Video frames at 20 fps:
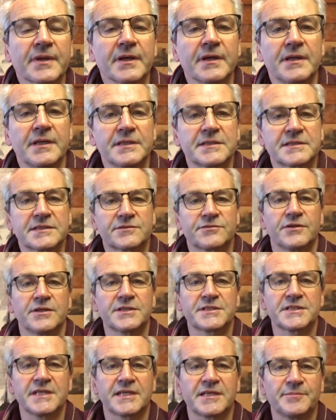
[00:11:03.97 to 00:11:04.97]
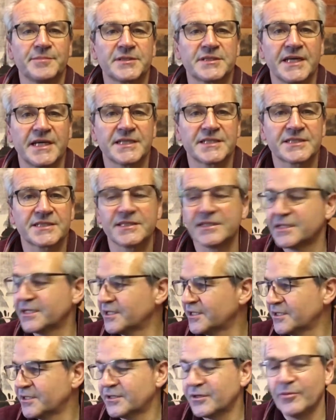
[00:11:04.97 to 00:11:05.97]
Let's try and set up a test
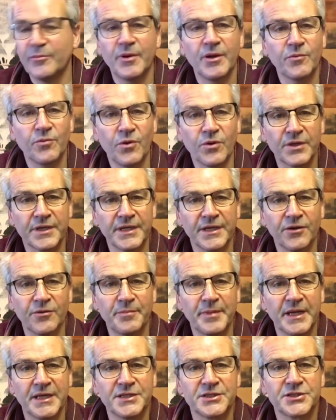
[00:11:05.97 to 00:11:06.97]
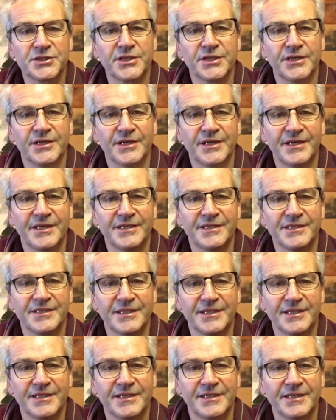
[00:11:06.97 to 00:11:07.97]
on my wonky old bench and
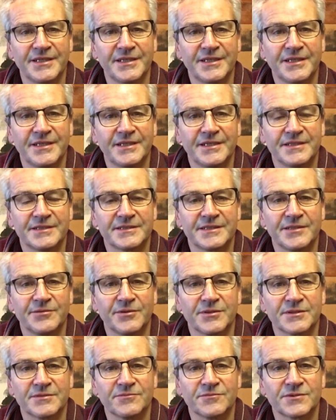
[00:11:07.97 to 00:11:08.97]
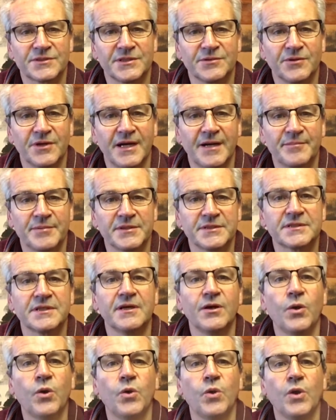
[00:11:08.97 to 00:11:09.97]
see what happens.
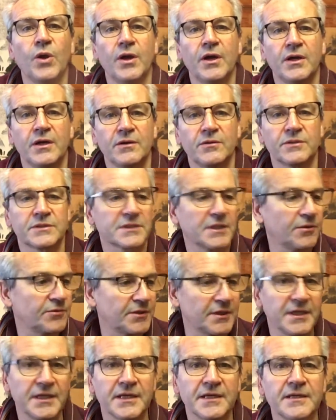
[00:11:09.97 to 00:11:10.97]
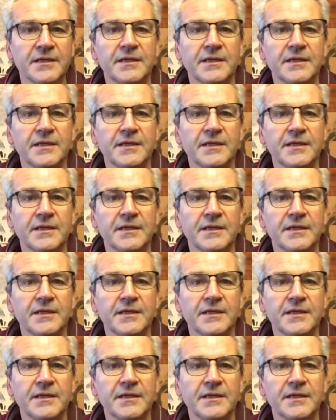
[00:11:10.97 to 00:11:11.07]
Oh, it's cold in here.